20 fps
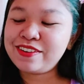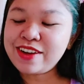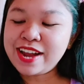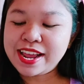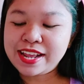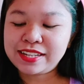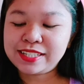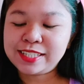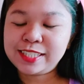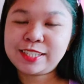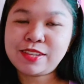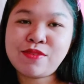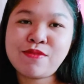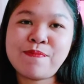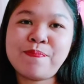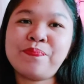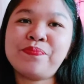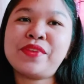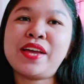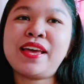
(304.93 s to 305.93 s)
Right,
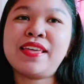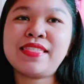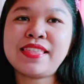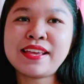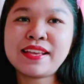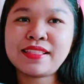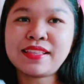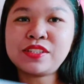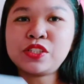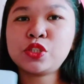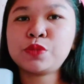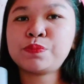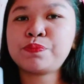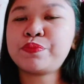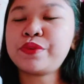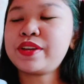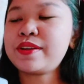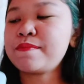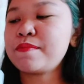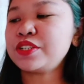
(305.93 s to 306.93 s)
so I think that's
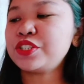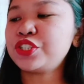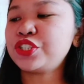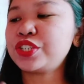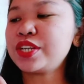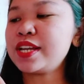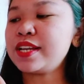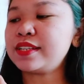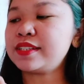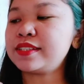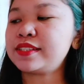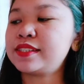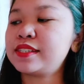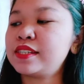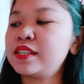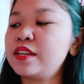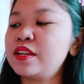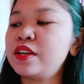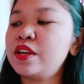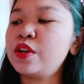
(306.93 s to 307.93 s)
pretty much it.
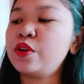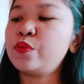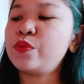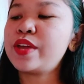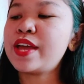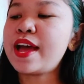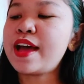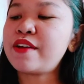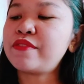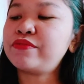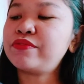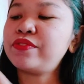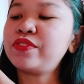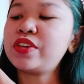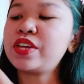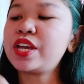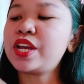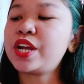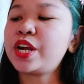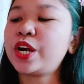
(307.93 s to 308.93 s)
We have
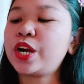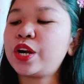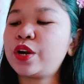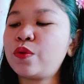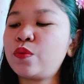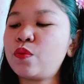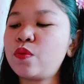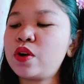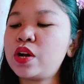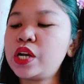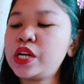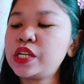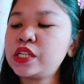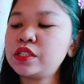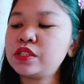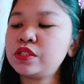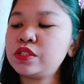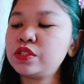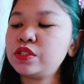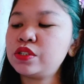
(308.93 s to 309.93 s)
here
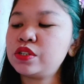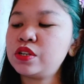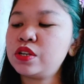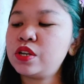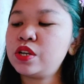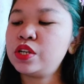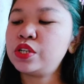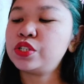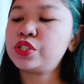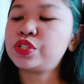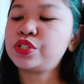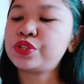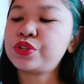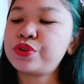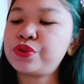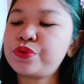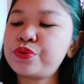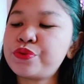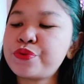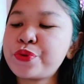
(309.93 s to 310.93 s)
1,
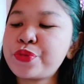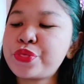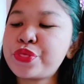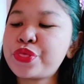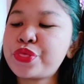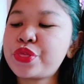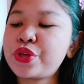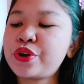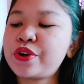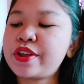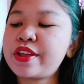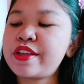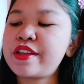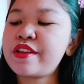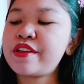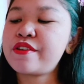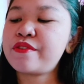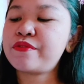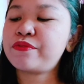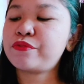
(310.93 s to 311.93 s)
2,
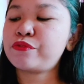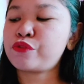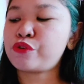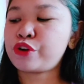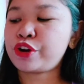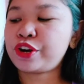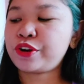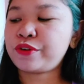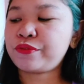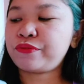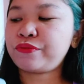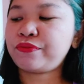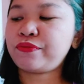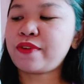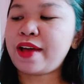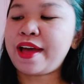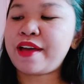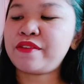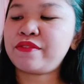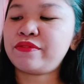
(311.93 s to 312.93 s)
3, 4,
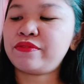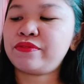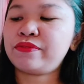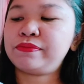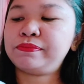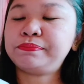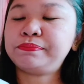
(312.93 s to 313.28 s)
5